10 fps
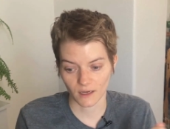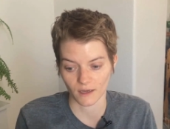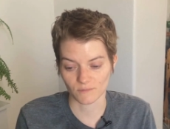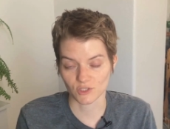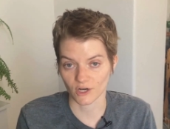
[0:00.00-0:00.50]

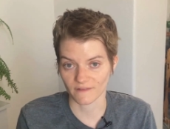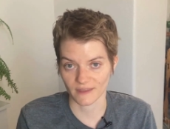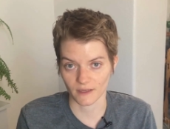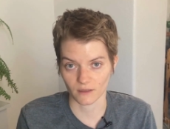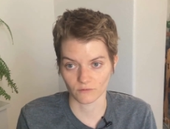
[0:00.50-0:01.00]
survey
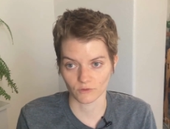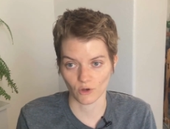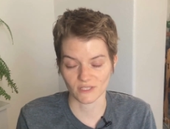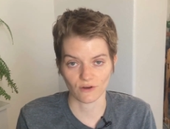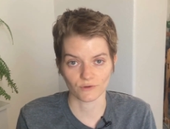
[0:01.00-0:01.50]
that
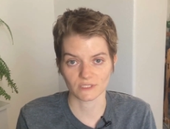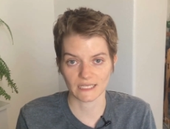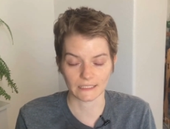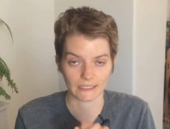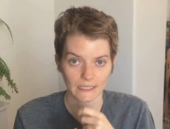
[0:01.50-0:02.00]
goes out
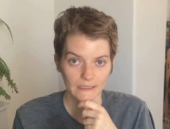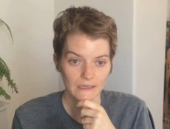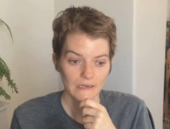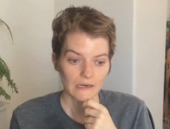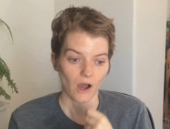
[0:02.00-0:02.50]
routinely
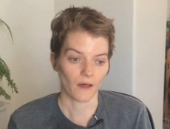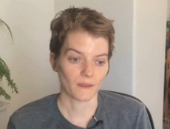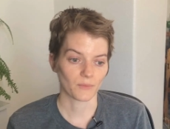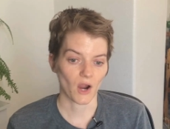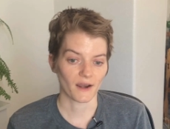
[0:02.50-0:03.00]
on the
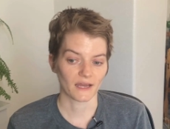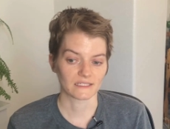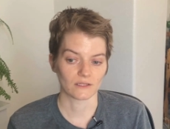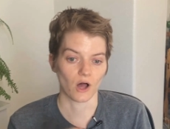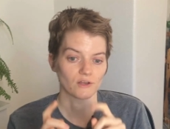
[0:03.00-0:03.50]
product, and
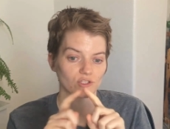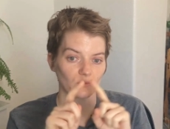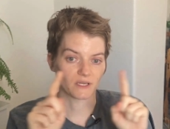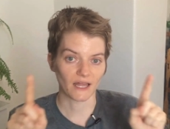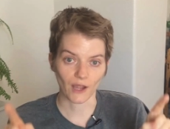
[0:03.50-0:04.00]
there'll also
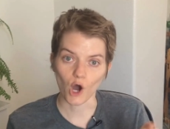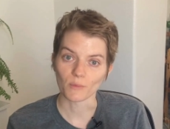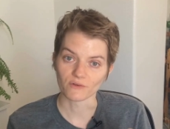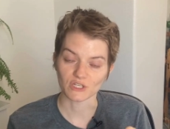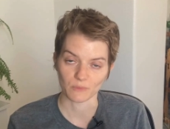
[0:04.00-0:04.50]
be like an
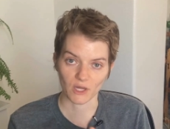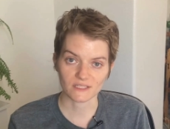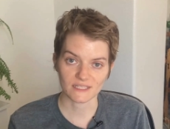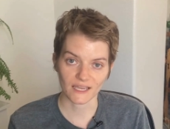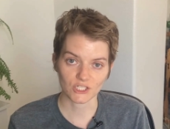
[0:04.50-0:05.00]
open response
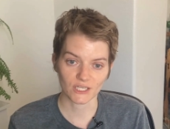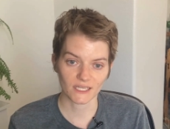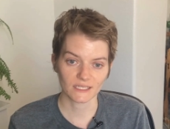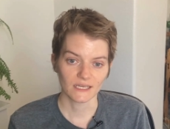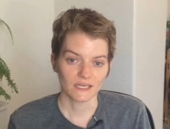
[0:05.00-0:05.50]

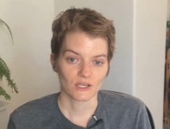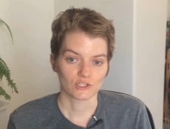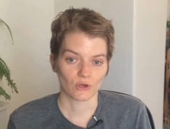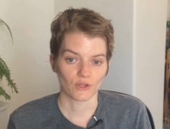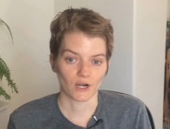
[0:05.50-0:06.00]
section.
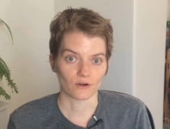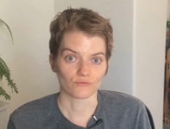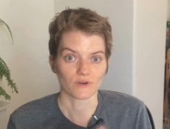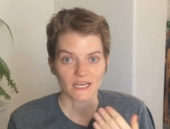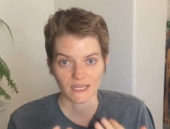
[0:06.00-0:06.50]
So they're
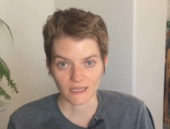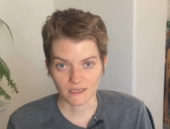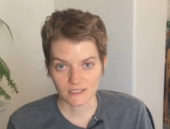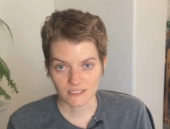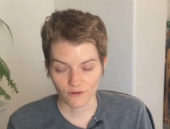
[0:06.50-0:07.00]
reading
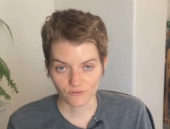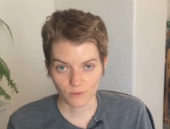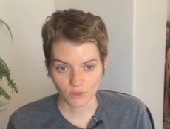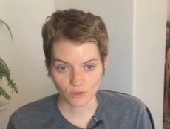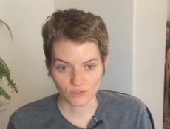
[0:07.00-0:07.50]
stuff from
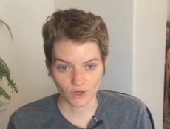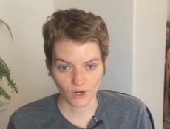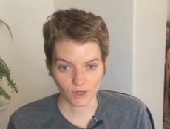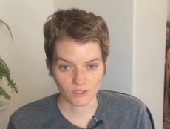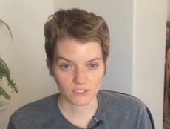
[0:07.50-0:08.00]

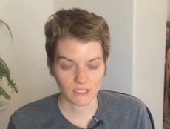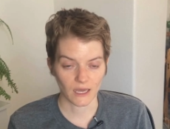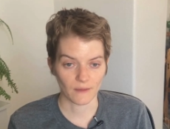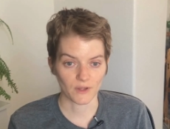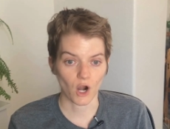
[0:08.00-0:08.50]
users.
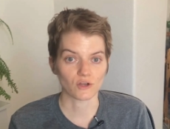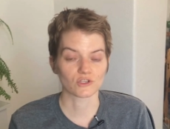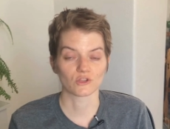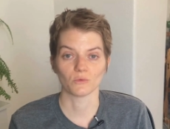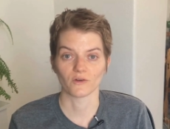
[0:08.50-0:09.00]
They're also
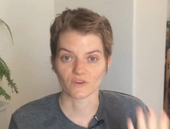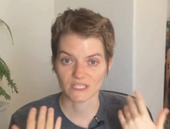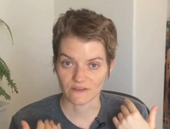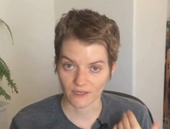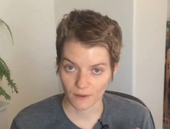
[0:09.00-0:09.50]
the one
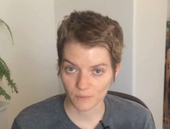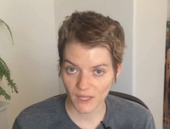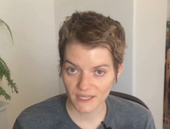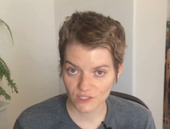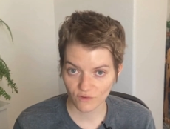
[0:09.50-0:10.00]
receiving
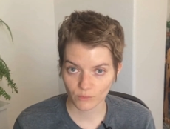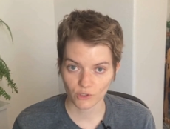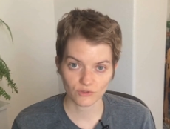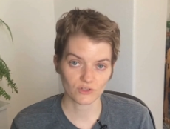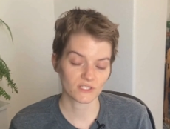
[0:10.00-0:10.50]
complaints from
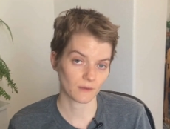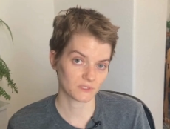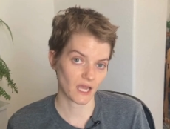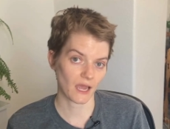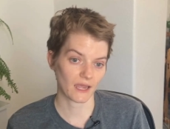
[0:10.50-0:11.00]
users
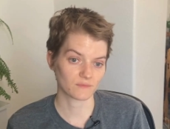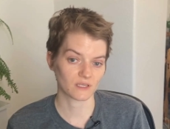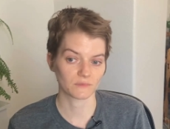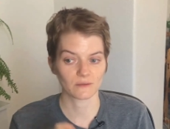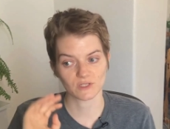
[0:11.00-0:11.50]
sometimes.
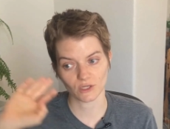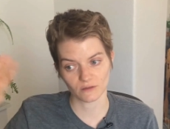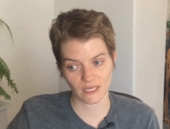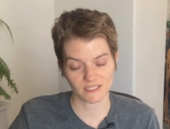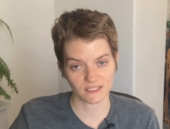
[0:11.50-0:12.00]
Sometimes it
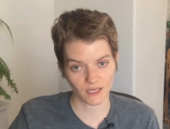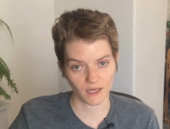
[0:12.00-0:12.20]
gets